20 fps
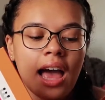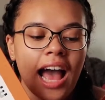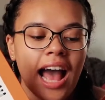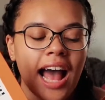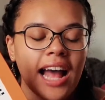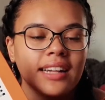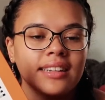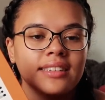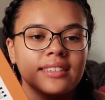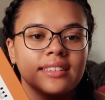
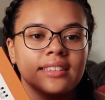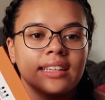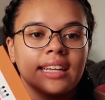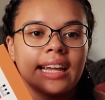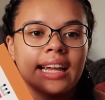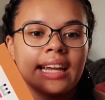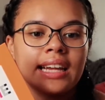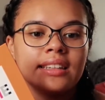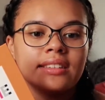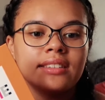and
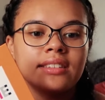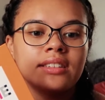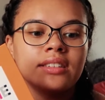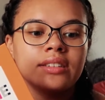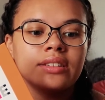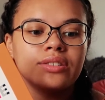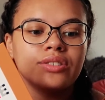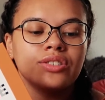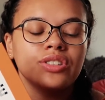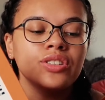it
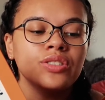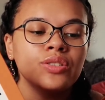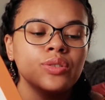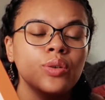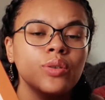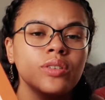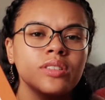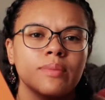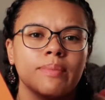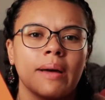just
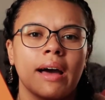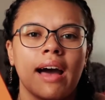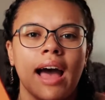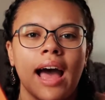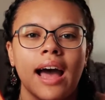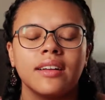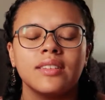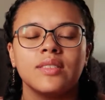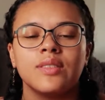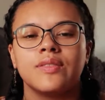talks about
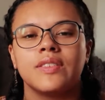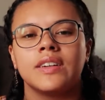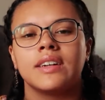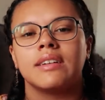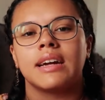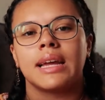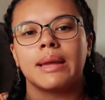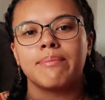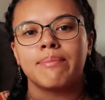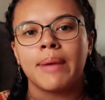how to feel
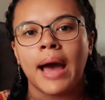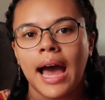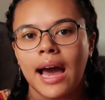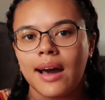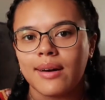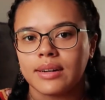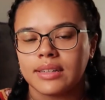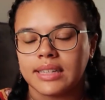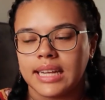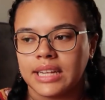
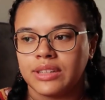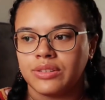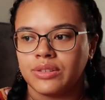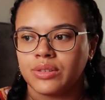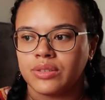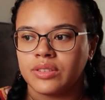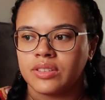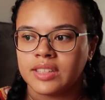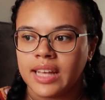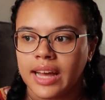empowered in
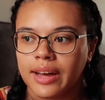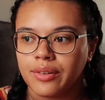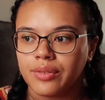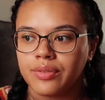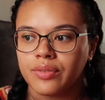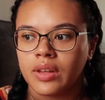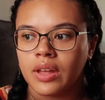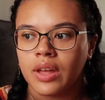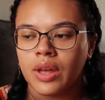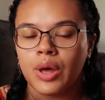yourself
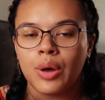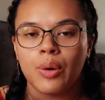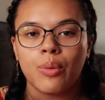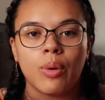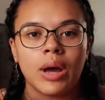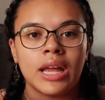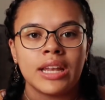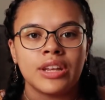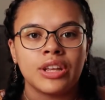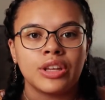
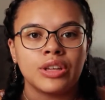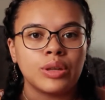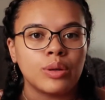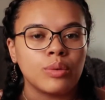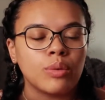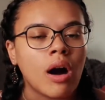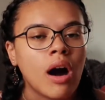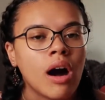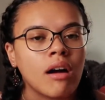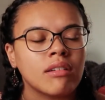when
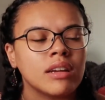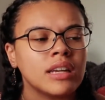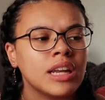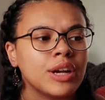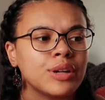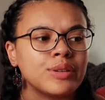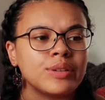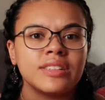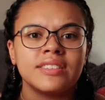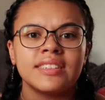you are
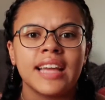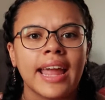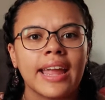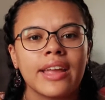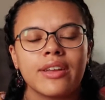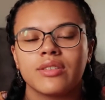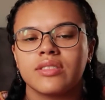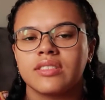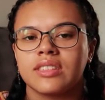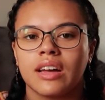alone.
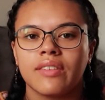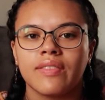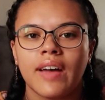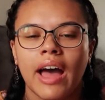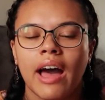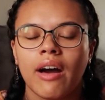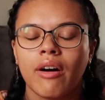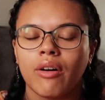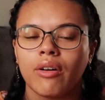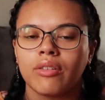Take yourself
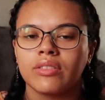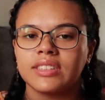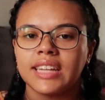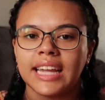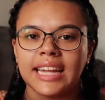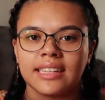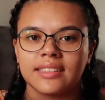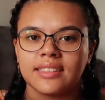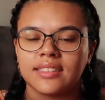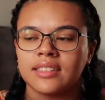out on
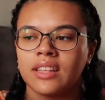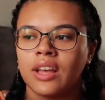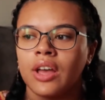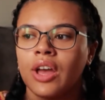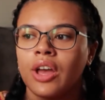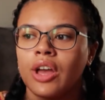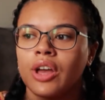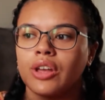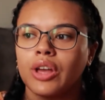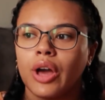dates,
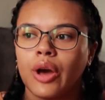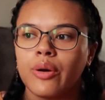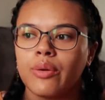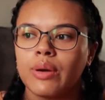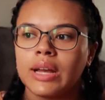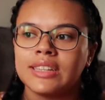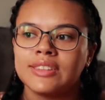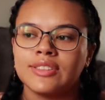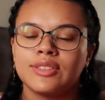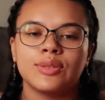go
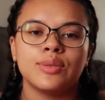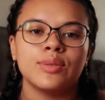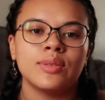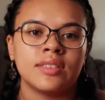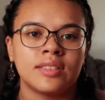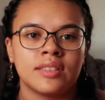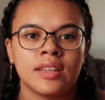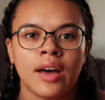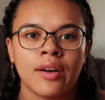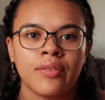and do
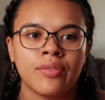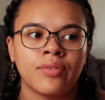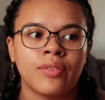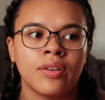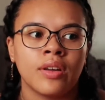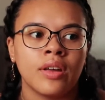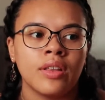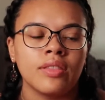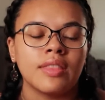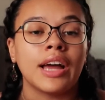stuff
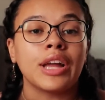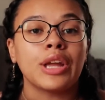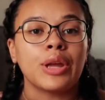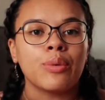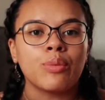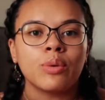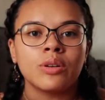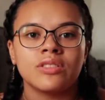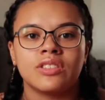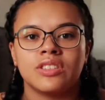that you
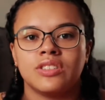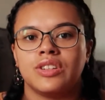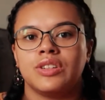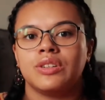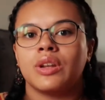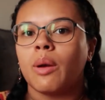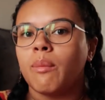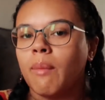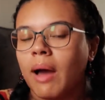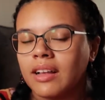want to do
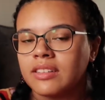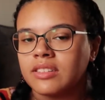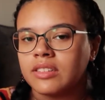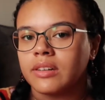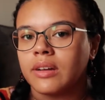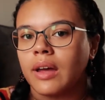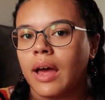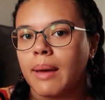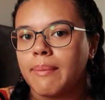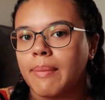no
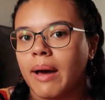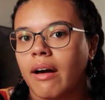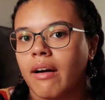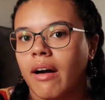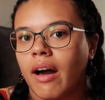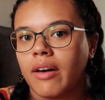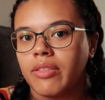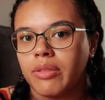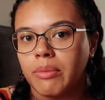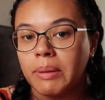matter
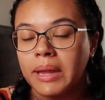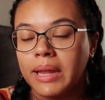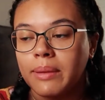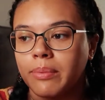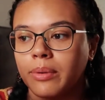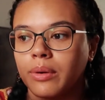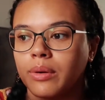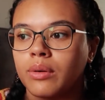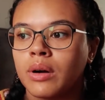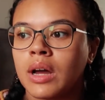about other
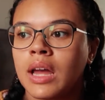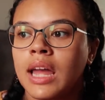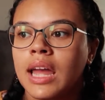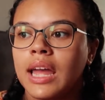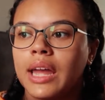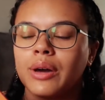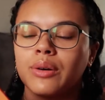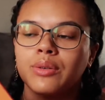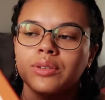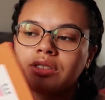people.
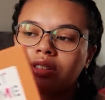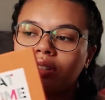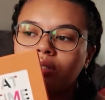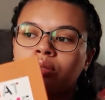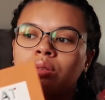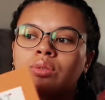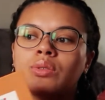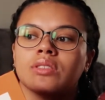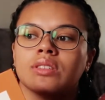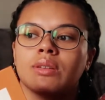It also
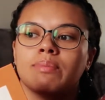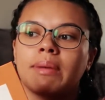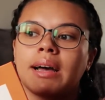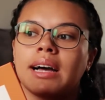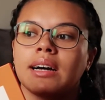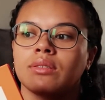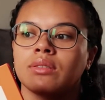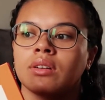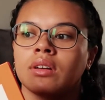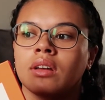talks
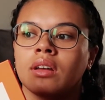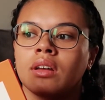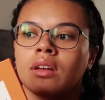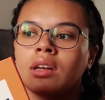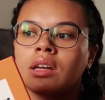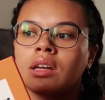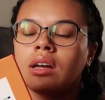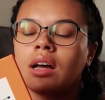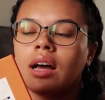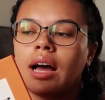about
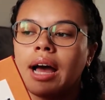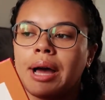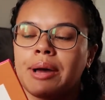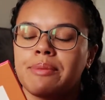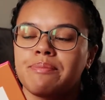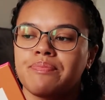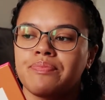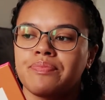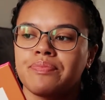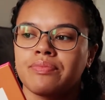
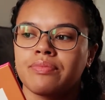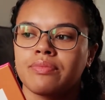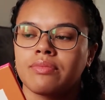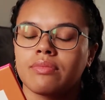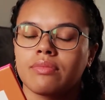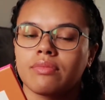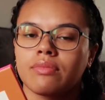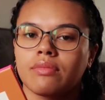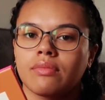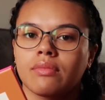
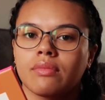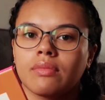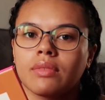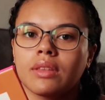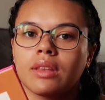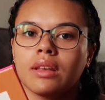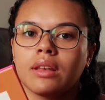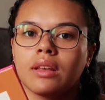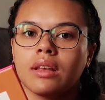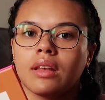
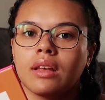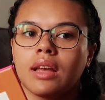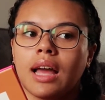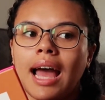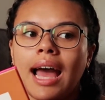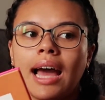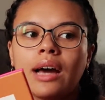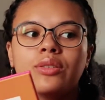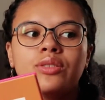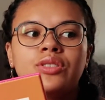
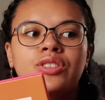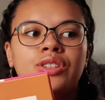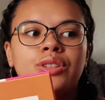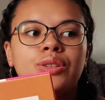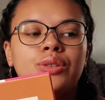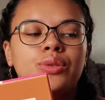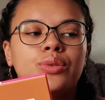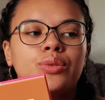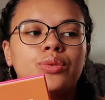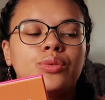how
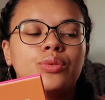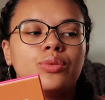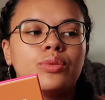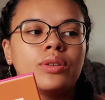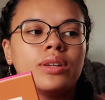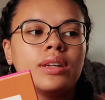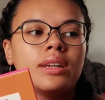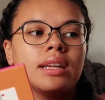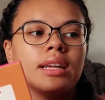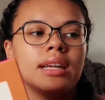to
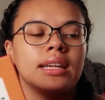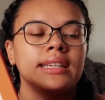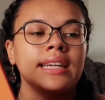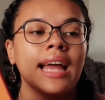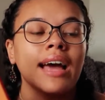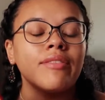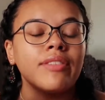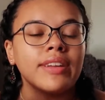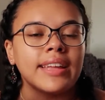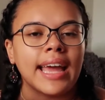
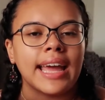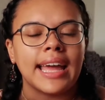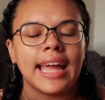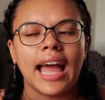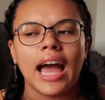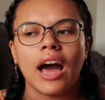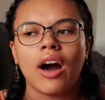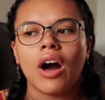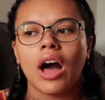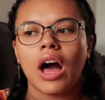
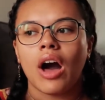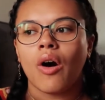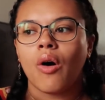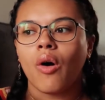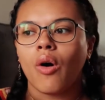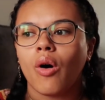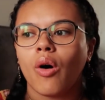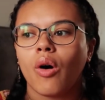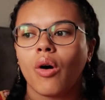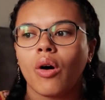navigate
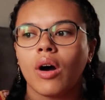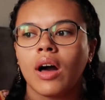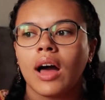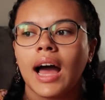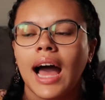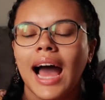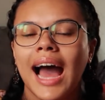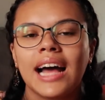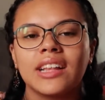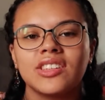or
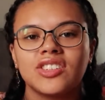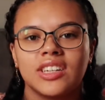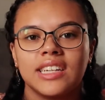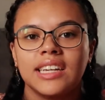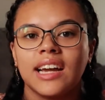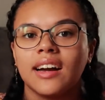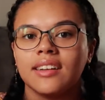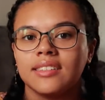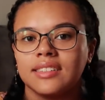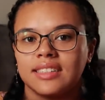
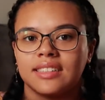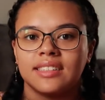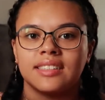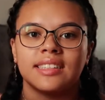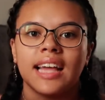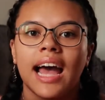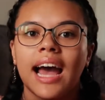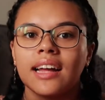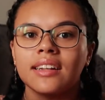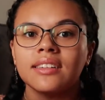actually
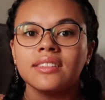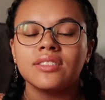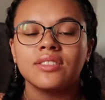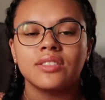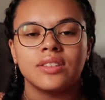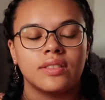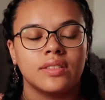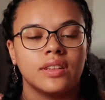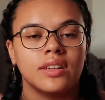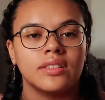understand
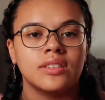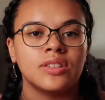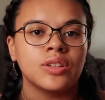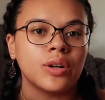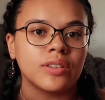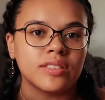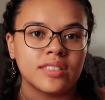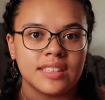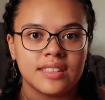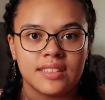the
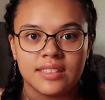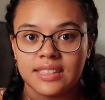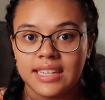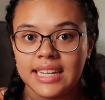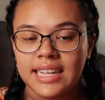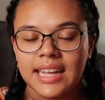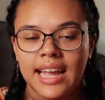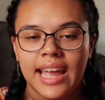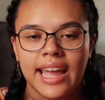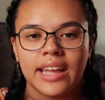
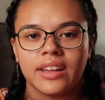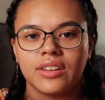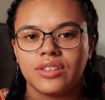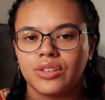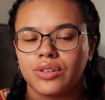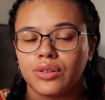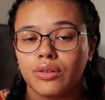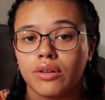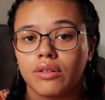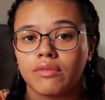toxicity in
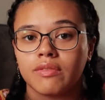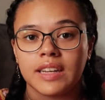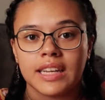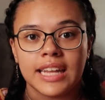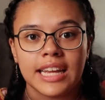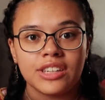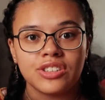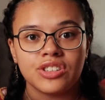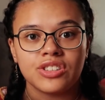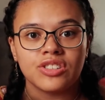your
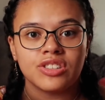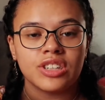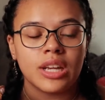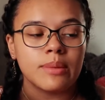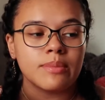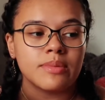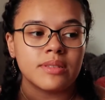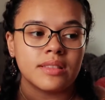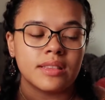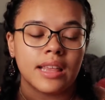
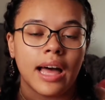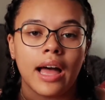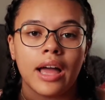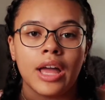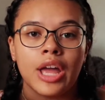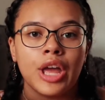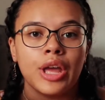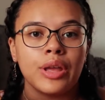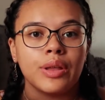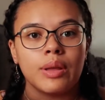relationships that
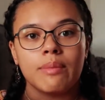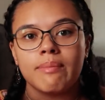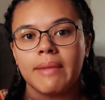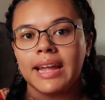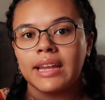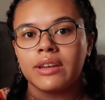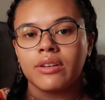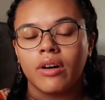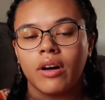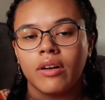you
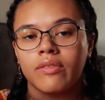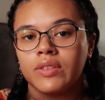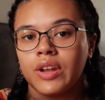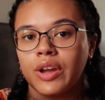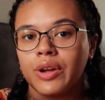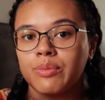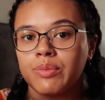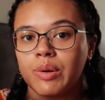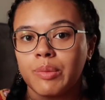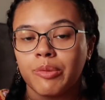may not have
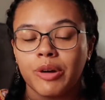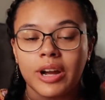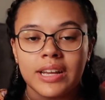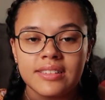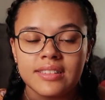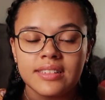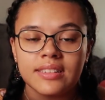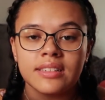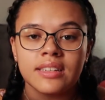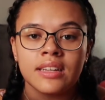known were
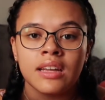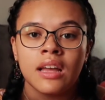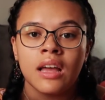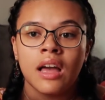present.